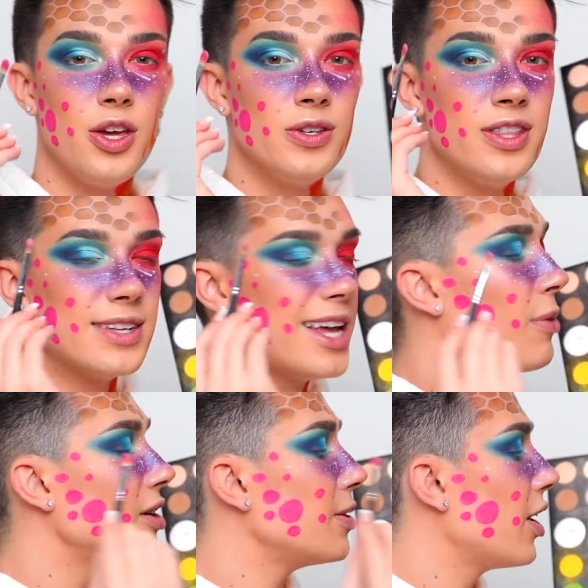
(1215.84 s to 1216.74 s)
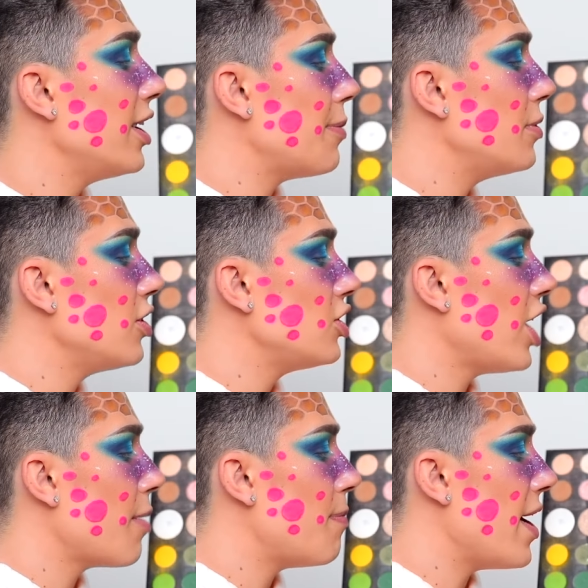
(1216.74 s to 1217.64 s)
Using that same brush, I'm gonna dip into the
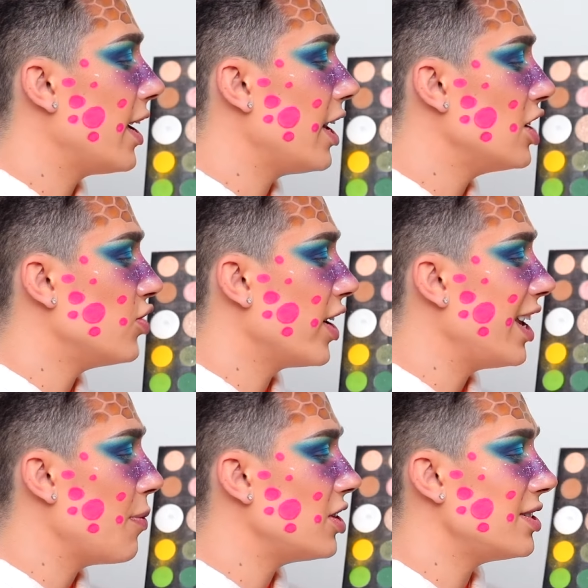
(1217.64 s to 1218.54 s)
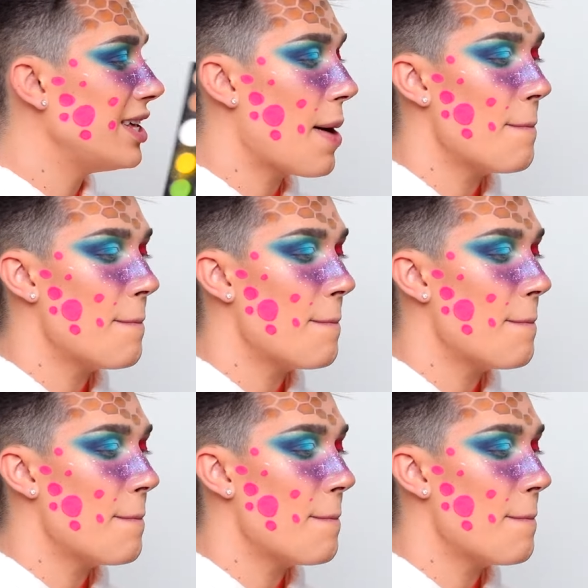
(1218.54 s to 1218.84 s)
shade Pinkity Drinkity, which is the